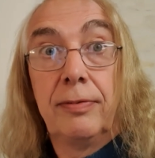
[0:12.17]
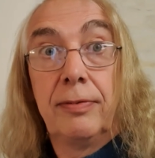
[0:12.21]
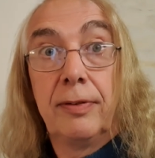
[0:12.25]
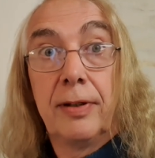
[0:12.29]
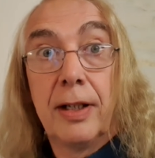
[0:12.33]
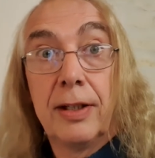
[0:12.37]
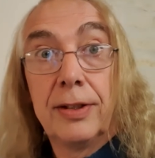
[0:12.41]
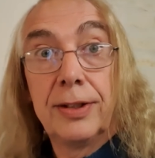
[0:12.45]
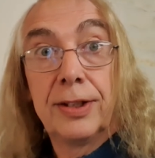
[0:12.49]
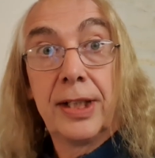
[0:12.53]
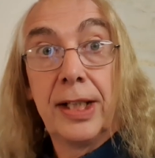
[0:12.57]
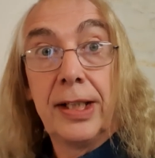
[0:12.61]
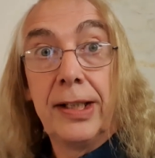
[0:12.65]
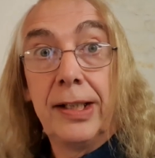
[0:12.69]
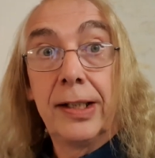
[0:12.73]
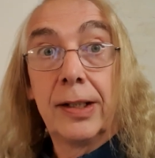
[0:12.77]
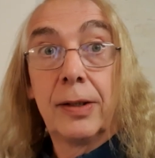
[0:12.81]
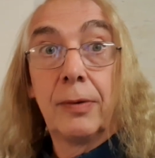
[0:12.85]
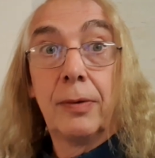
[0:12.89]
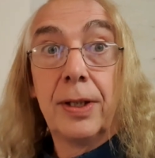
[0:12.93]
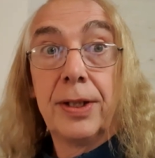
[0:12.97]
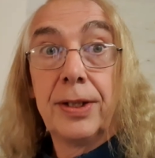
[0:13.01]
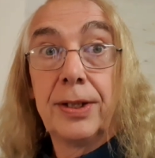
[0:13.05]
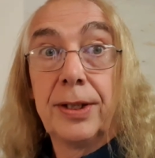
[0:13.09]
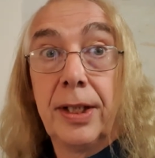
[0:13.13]
for asking the
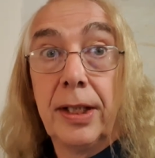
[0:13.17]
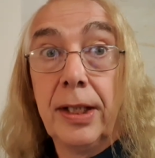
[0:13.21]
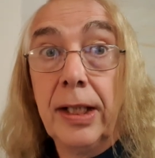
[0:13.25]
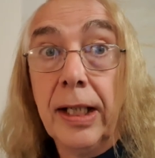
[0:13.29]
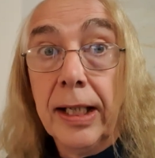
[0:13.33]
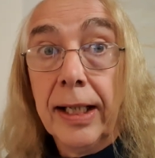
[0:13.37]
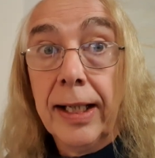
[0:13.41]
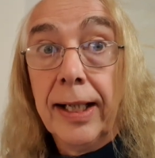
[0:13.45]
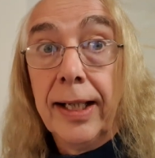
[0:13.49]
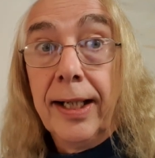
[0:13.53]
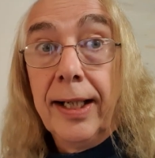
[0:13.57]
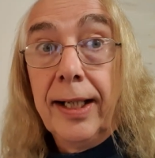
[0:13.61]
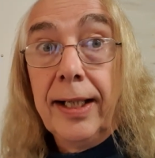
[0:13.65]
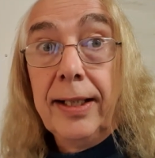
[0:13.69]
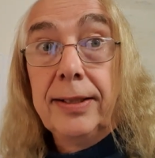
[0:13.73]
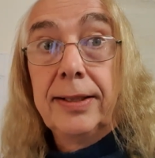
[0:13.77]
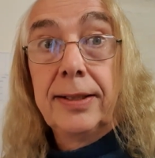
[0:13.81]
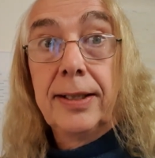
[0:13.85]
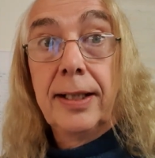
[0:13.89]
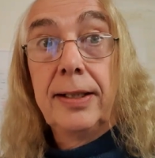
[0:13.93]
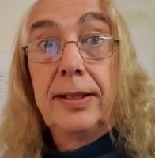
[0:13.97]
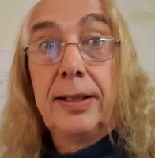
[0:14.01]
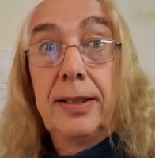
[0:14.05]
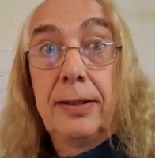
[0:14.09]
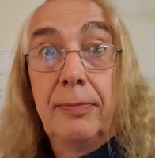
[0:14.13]
question. He
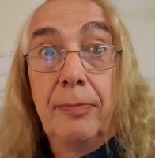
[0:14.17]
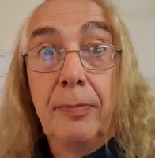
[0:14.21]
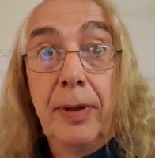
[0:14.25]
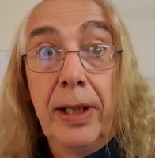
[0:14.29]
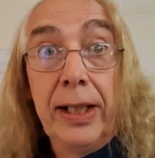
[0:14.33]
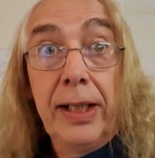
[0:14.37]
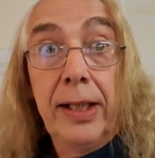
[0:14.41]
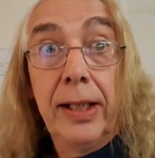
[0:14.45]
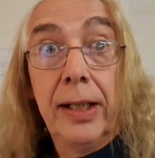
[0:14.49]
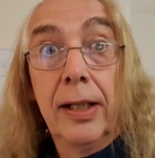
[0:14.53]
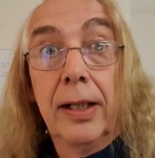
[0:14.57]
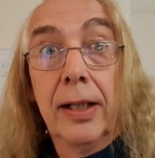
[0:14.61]
said to me,